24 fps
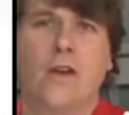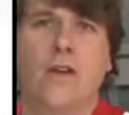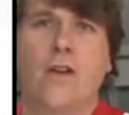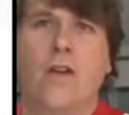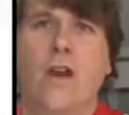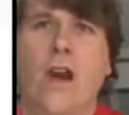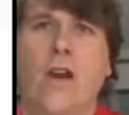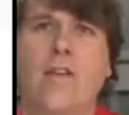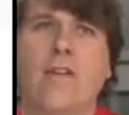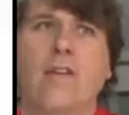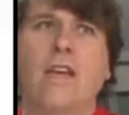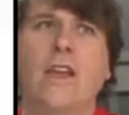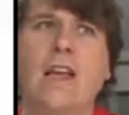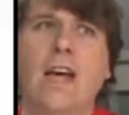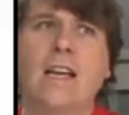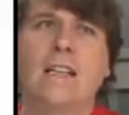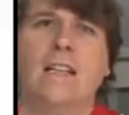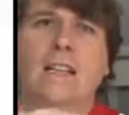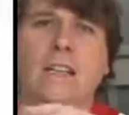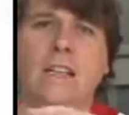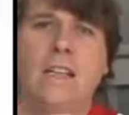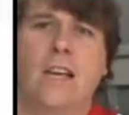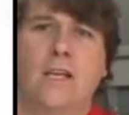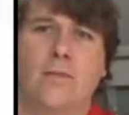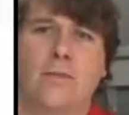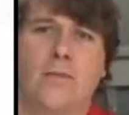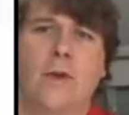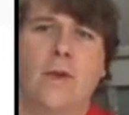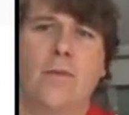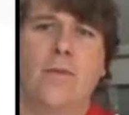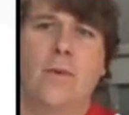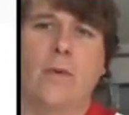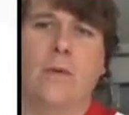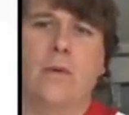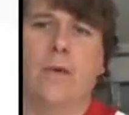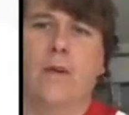you have less and less
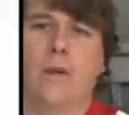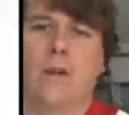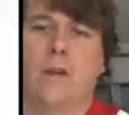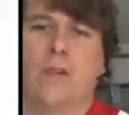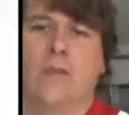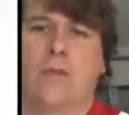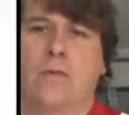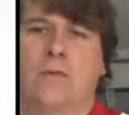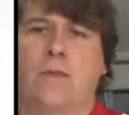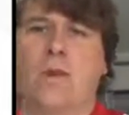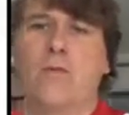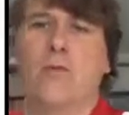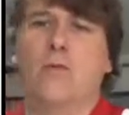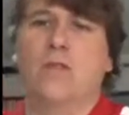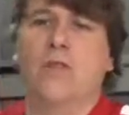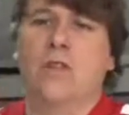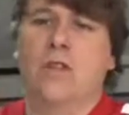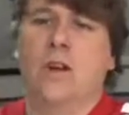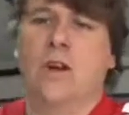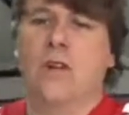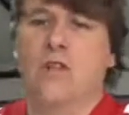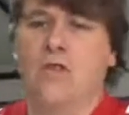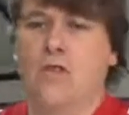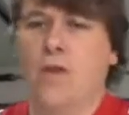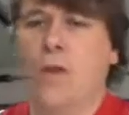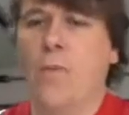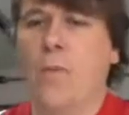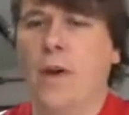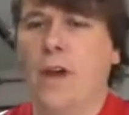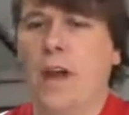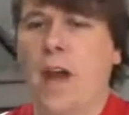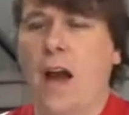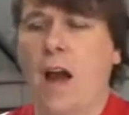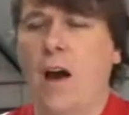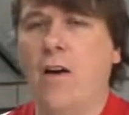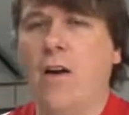people because people start
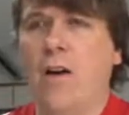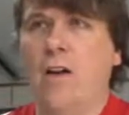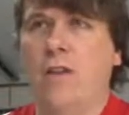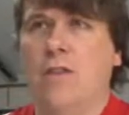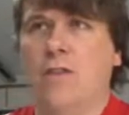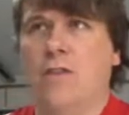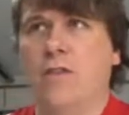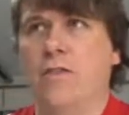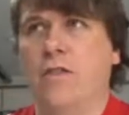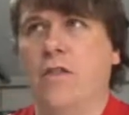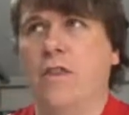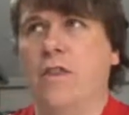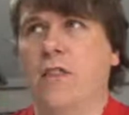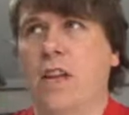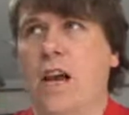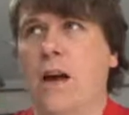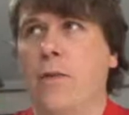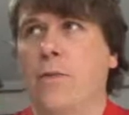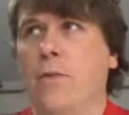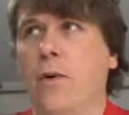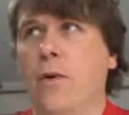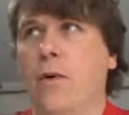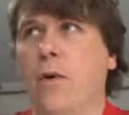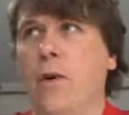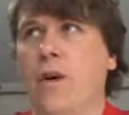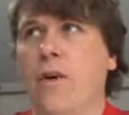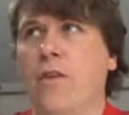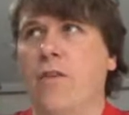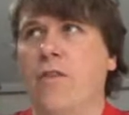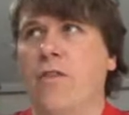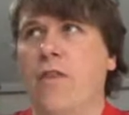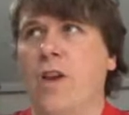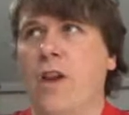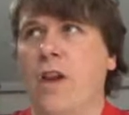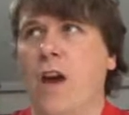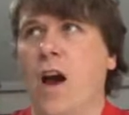dropping out. So, for example,
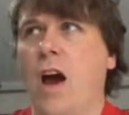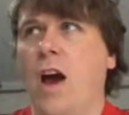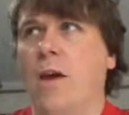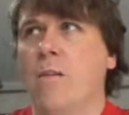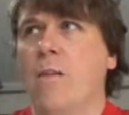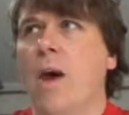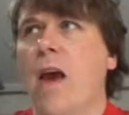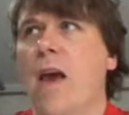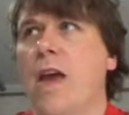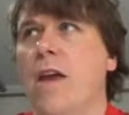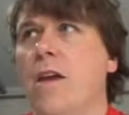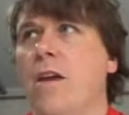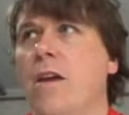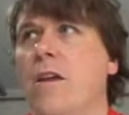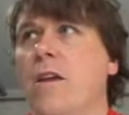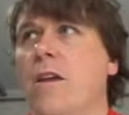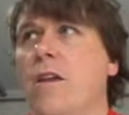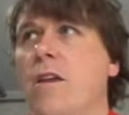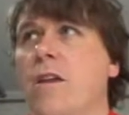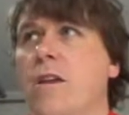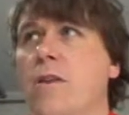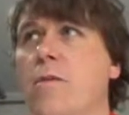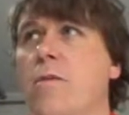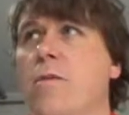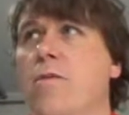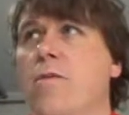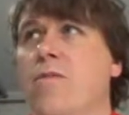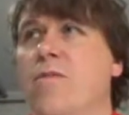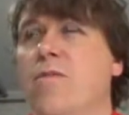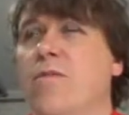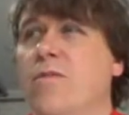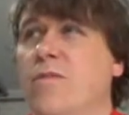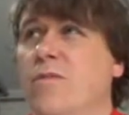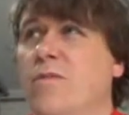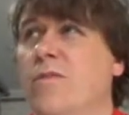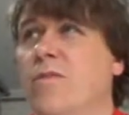if you know, I may
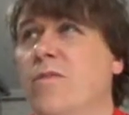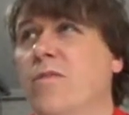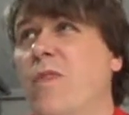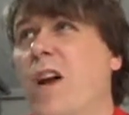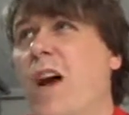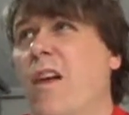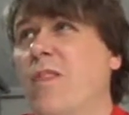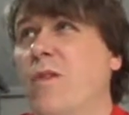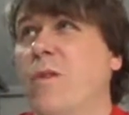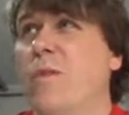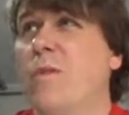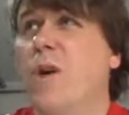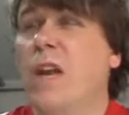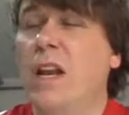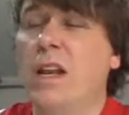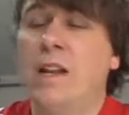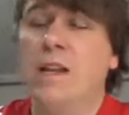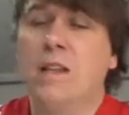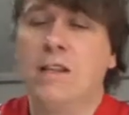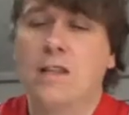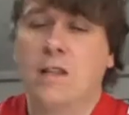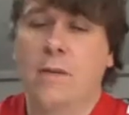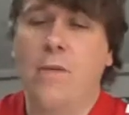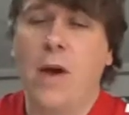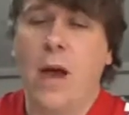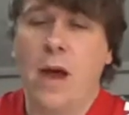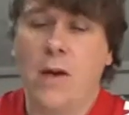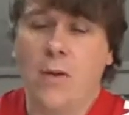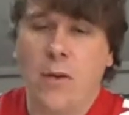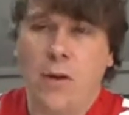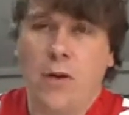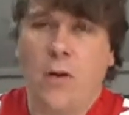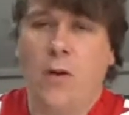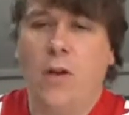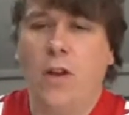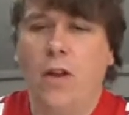have a willingness to pay,
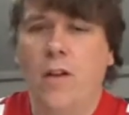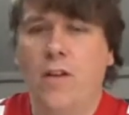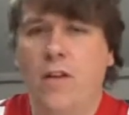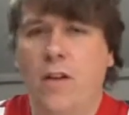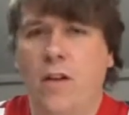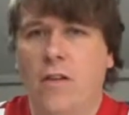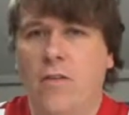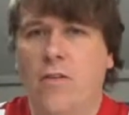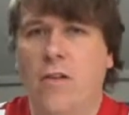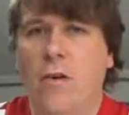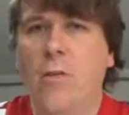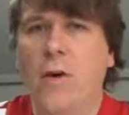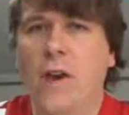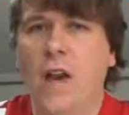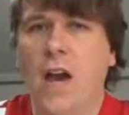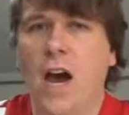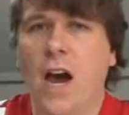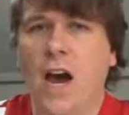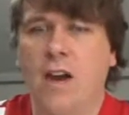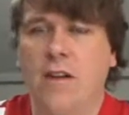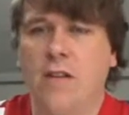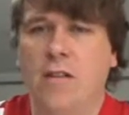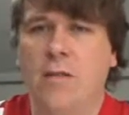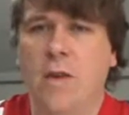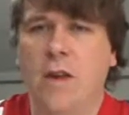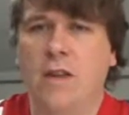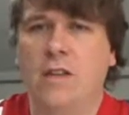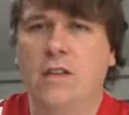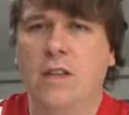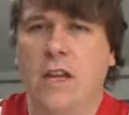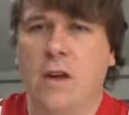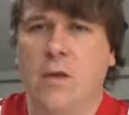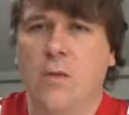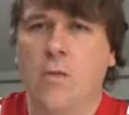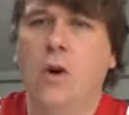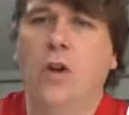we call it, for a banana, let's
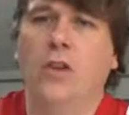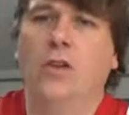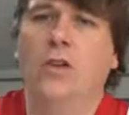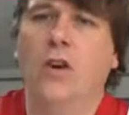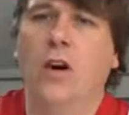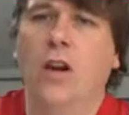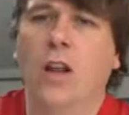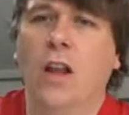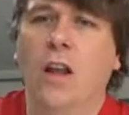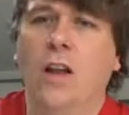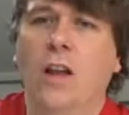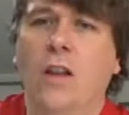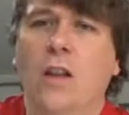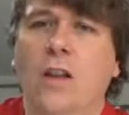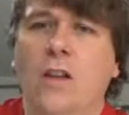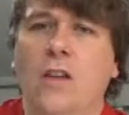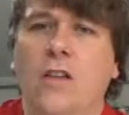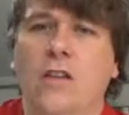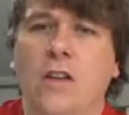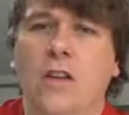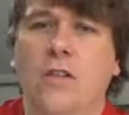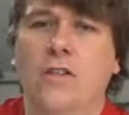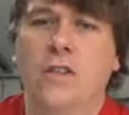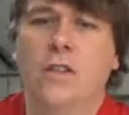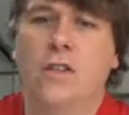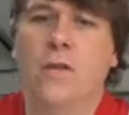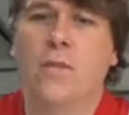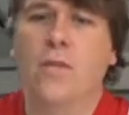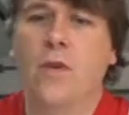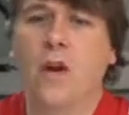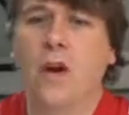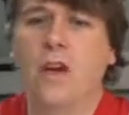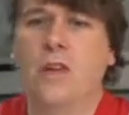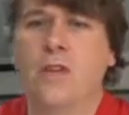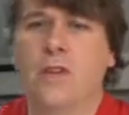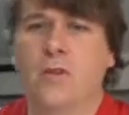say $1. So if it's the
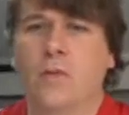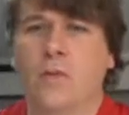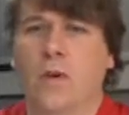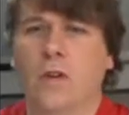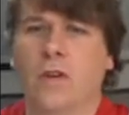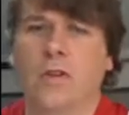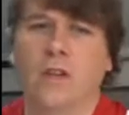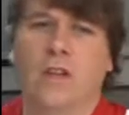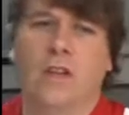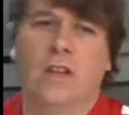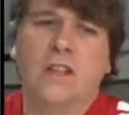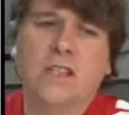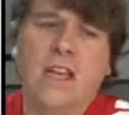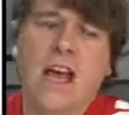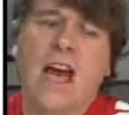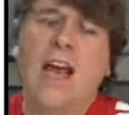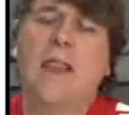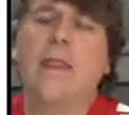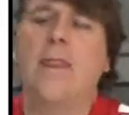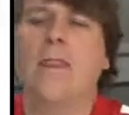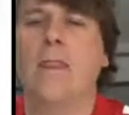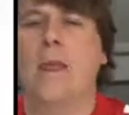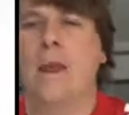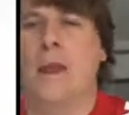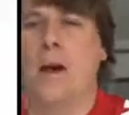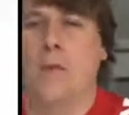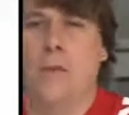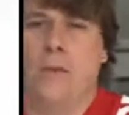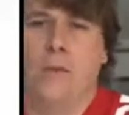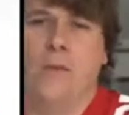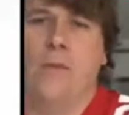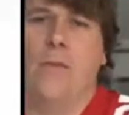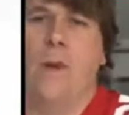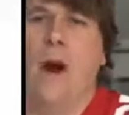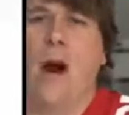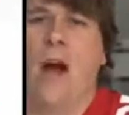price is $1.10, then I
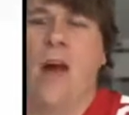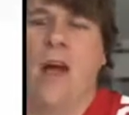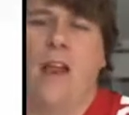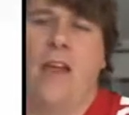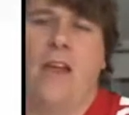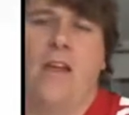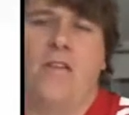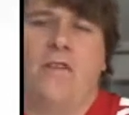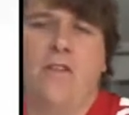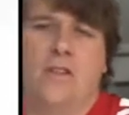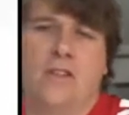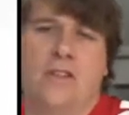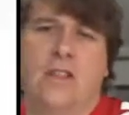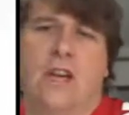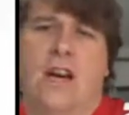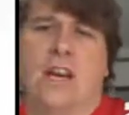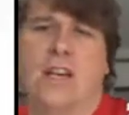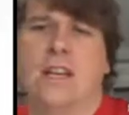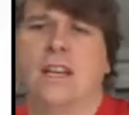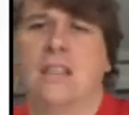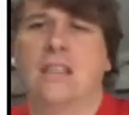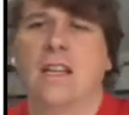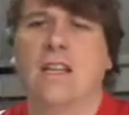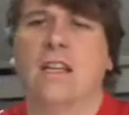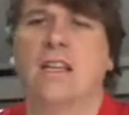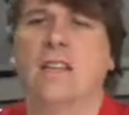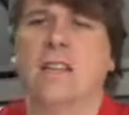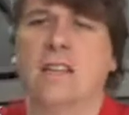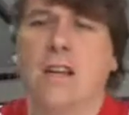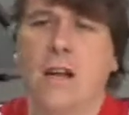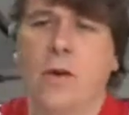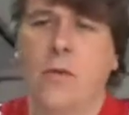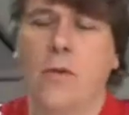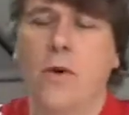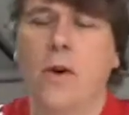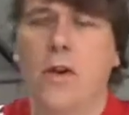wouldn't buy it. If it's 90 cents,
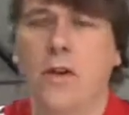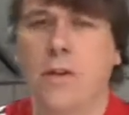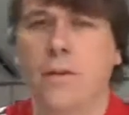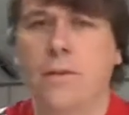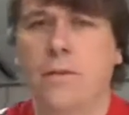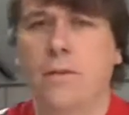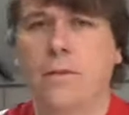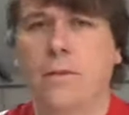then I would.